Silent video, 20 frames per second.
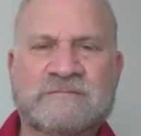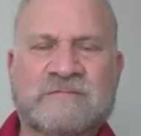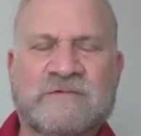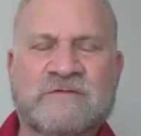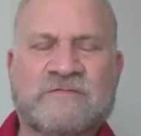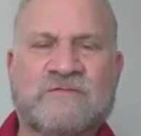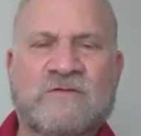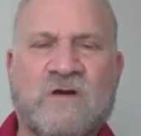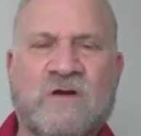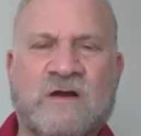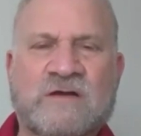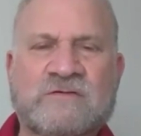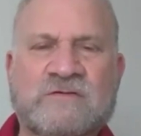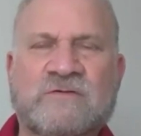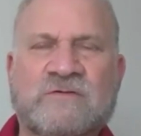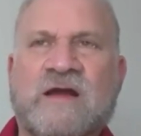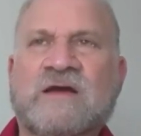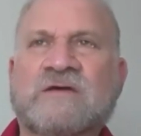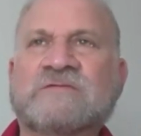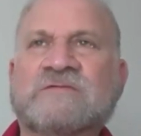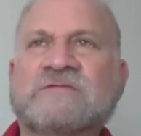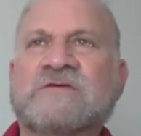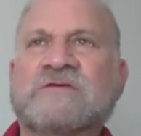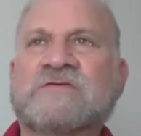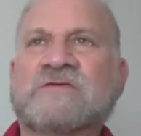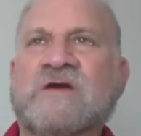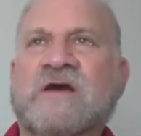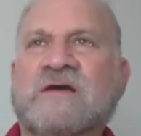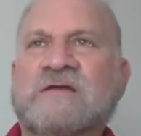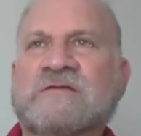The frogs are out in the
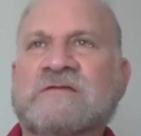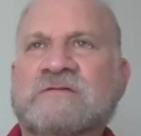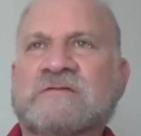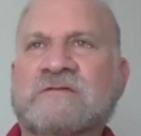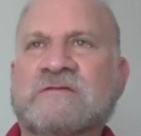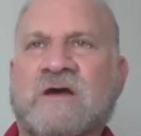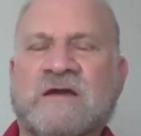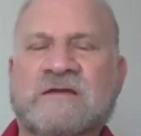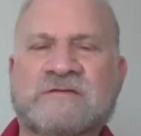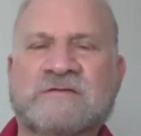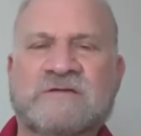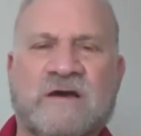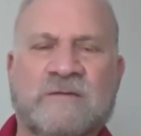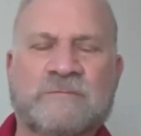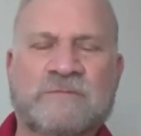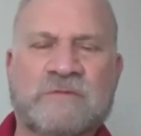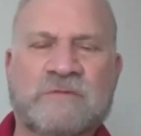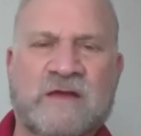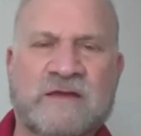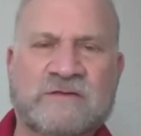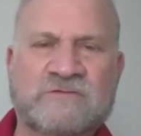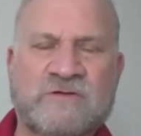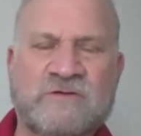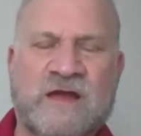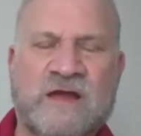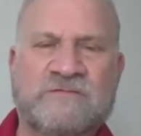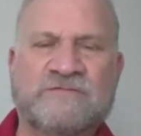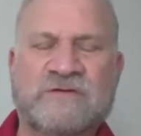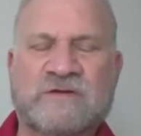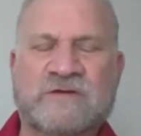sun, lined up like
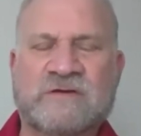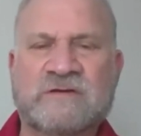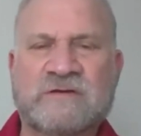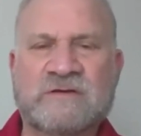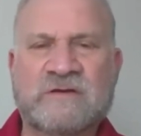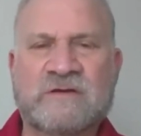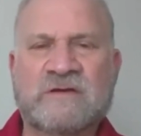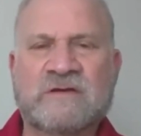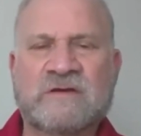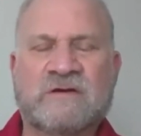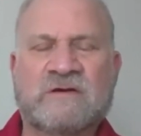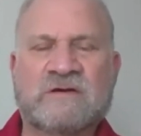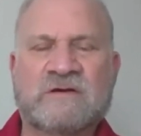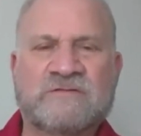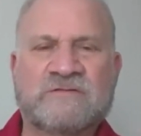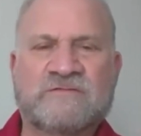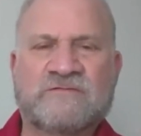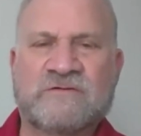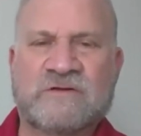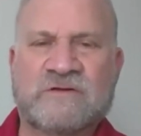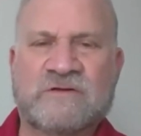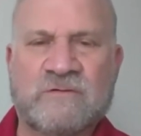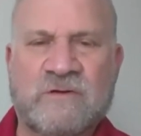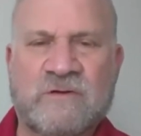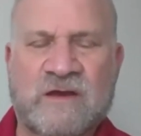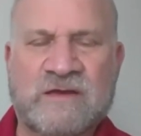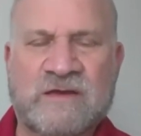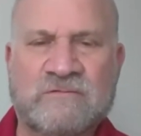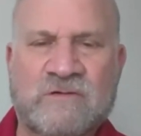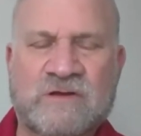traffic on the
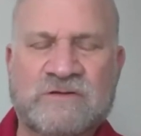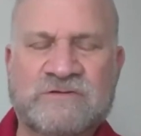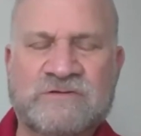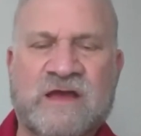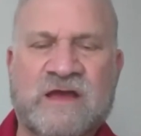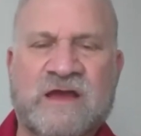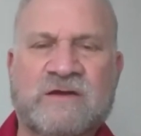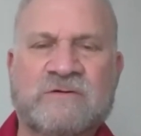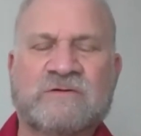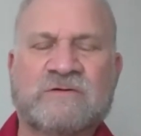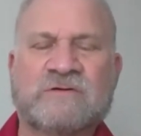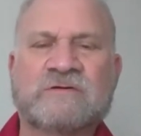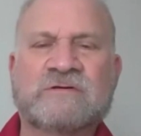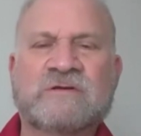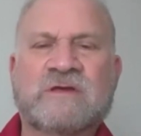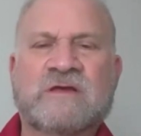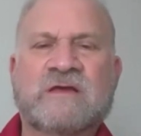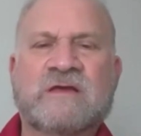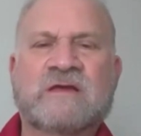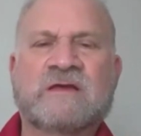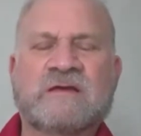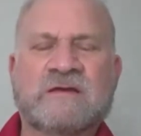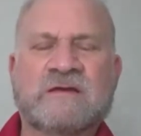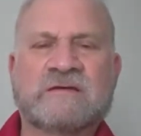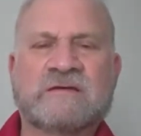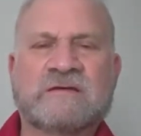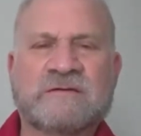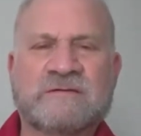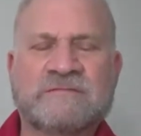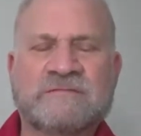freeway, rush hour.
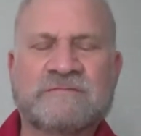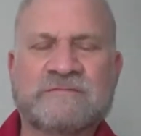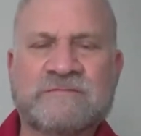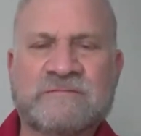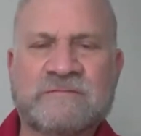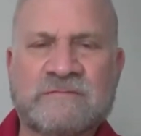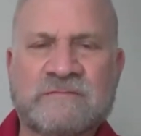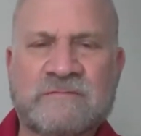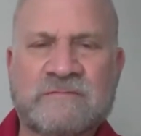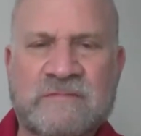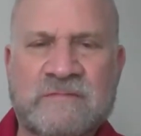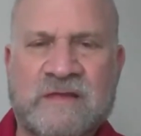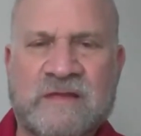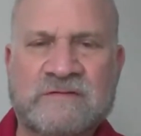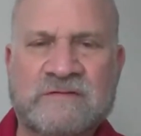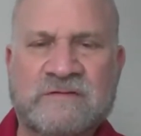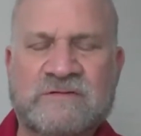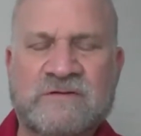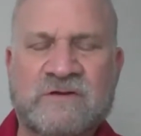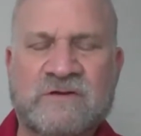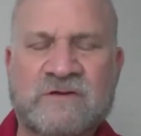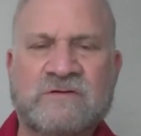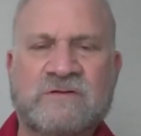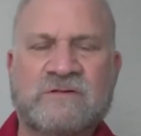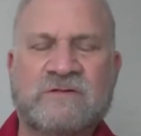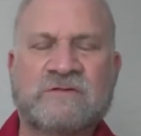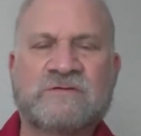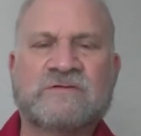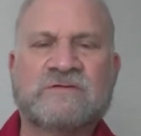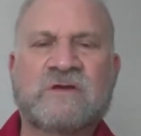And the
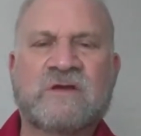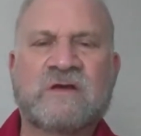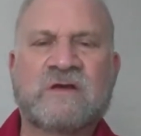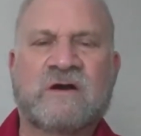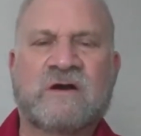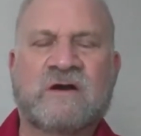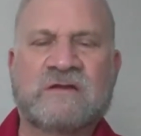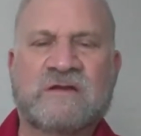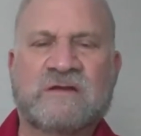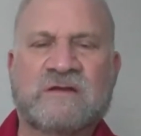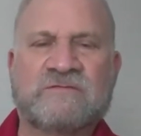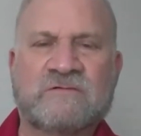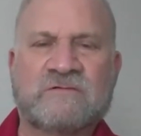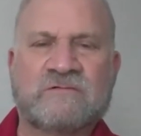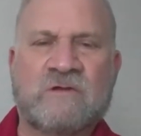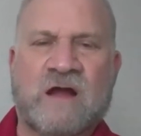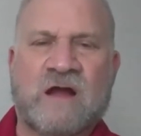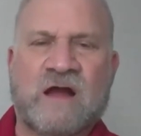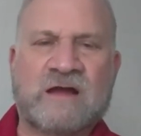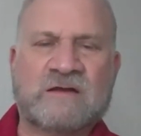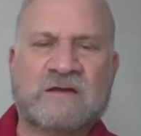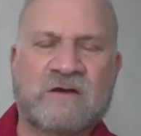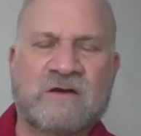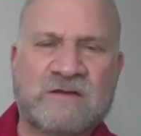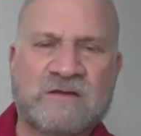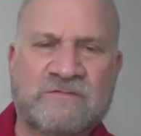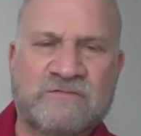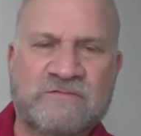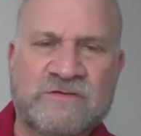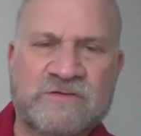turtles on every rock,
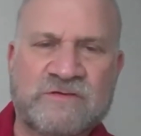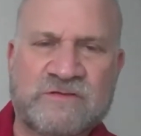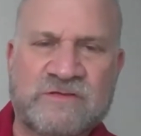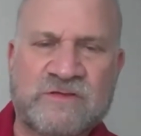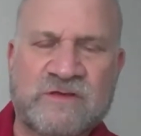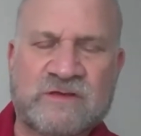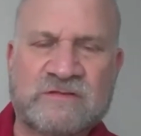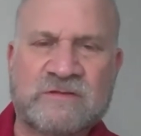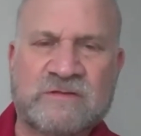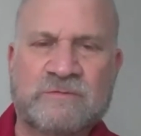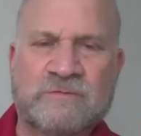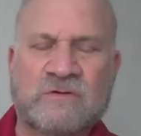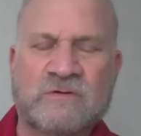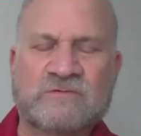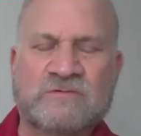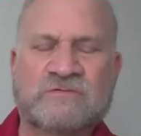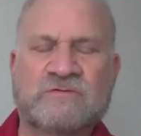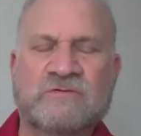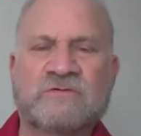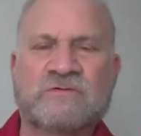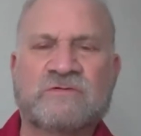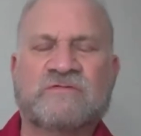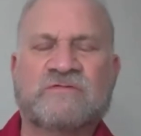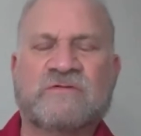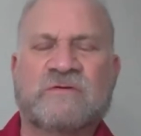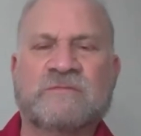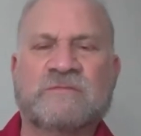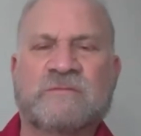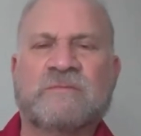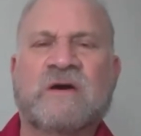on every stick that protrudes
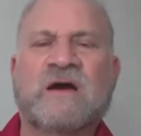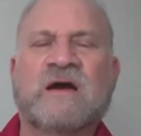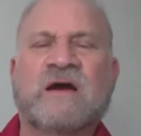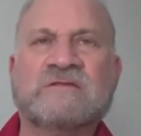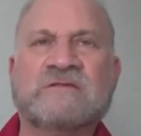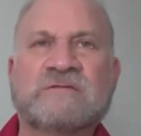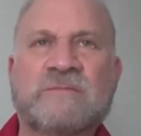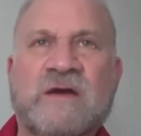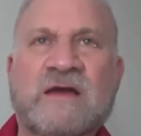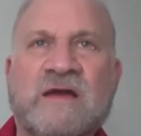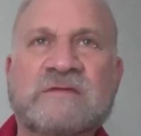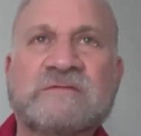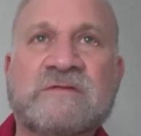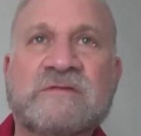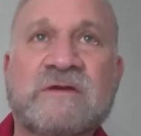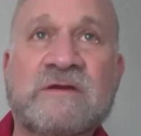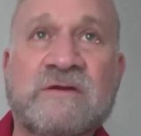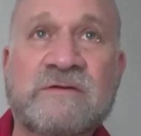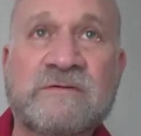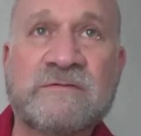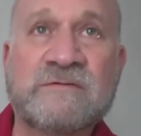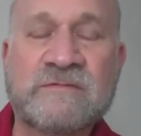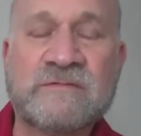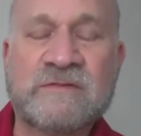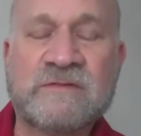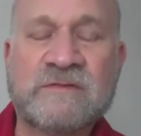from the pond back there.